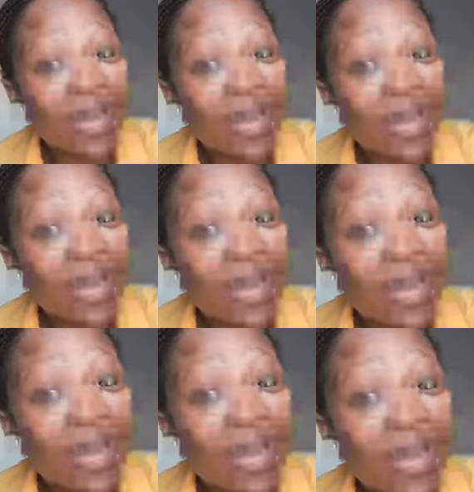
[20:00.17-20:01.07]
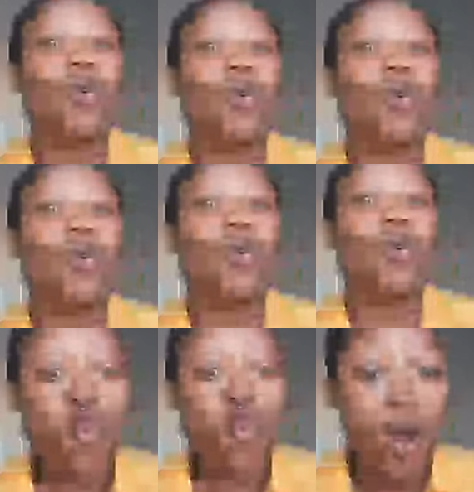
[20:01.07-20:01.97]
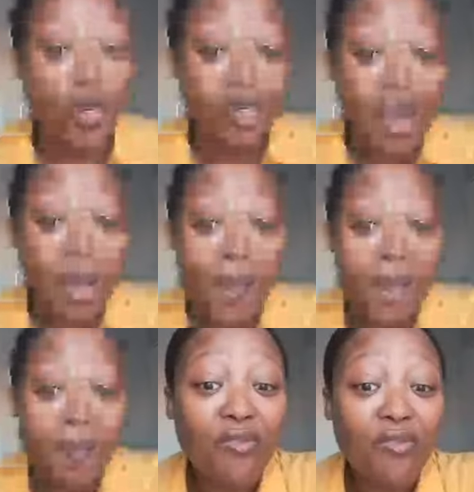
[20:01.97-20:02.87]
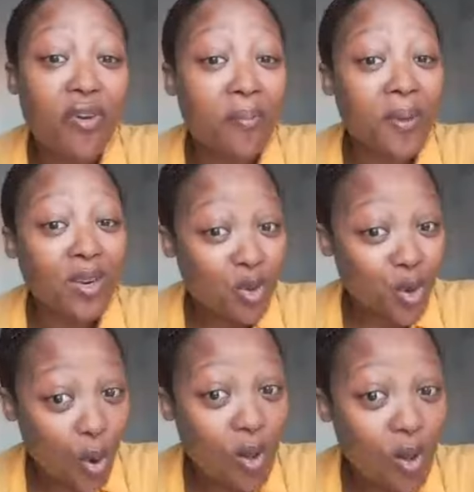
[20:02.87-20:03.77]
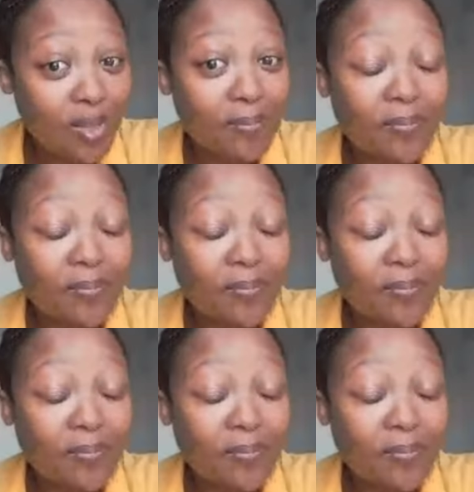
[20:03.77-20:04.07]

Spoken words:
money, or being trolled and not being paid for being trolled.